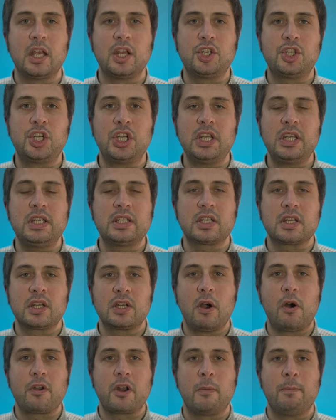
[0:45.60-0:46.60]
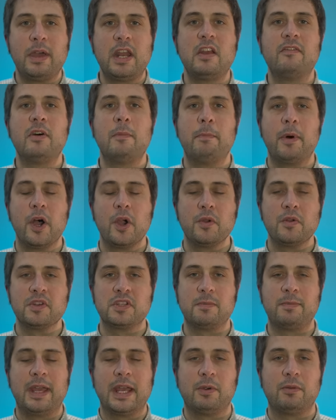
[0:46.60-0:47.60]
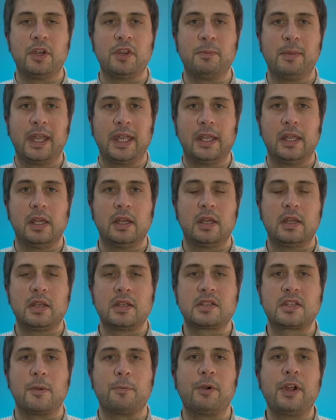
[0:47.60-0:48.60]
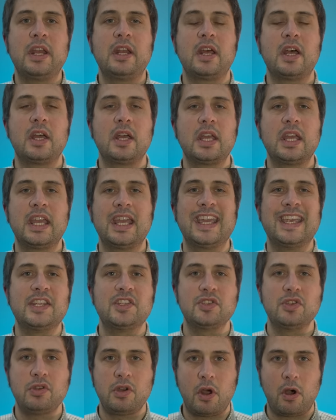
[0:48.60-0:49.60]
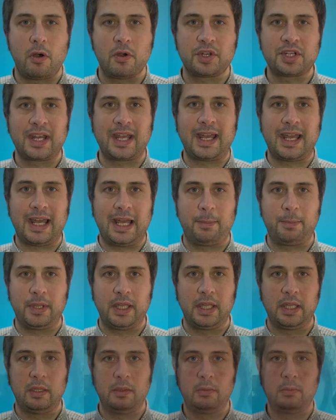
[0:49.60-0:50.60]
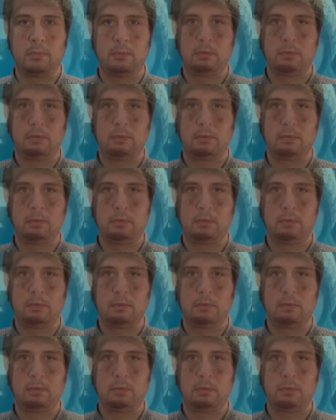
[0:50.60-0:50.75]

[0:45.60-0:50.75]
she's got a bit of a bone to pick with me. Sabrina is not happy.